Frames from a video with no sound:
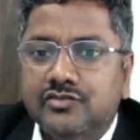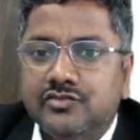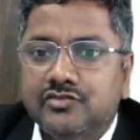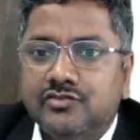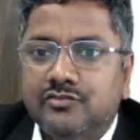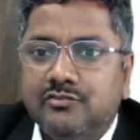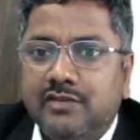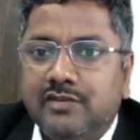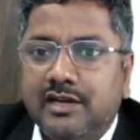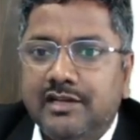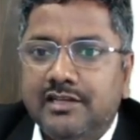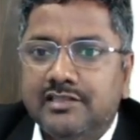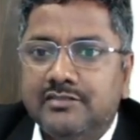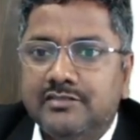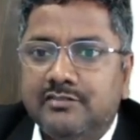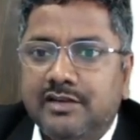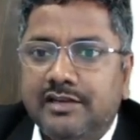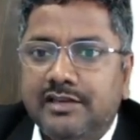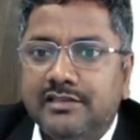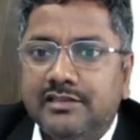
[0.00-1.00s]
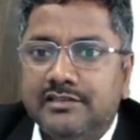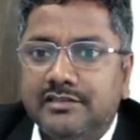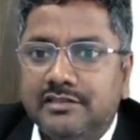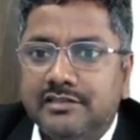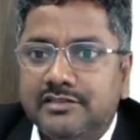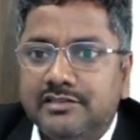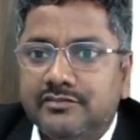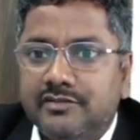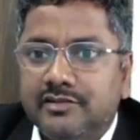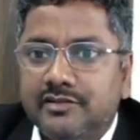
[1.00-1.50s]
So minus
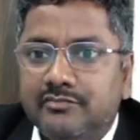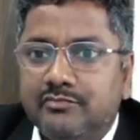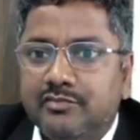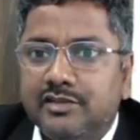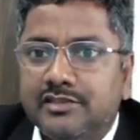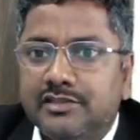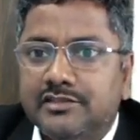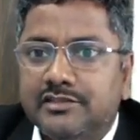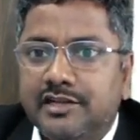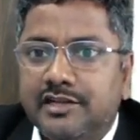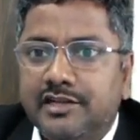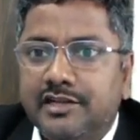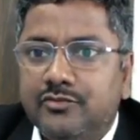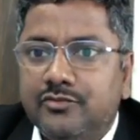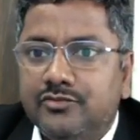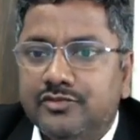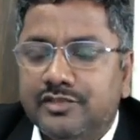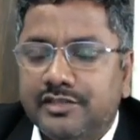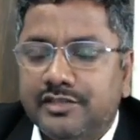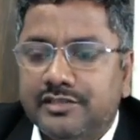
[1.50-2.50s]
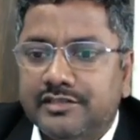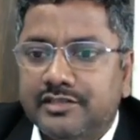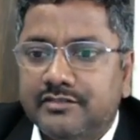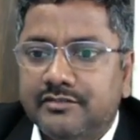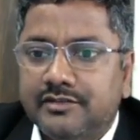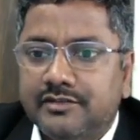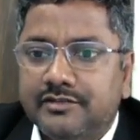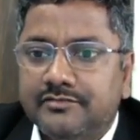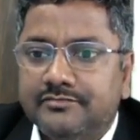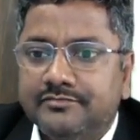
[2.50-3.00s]
this will plus 3267
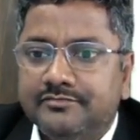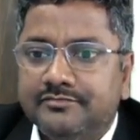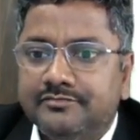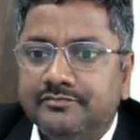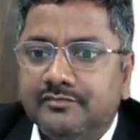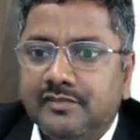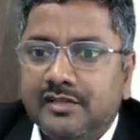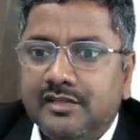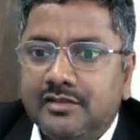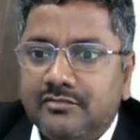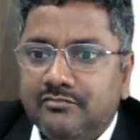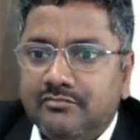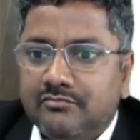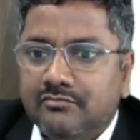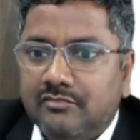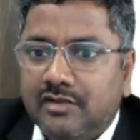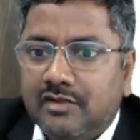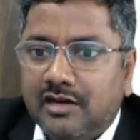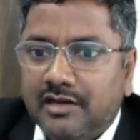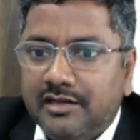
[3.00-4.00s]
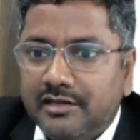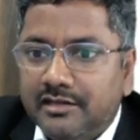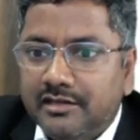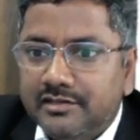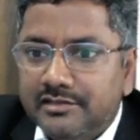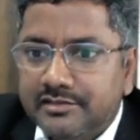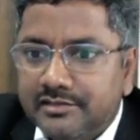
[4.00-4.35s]
minus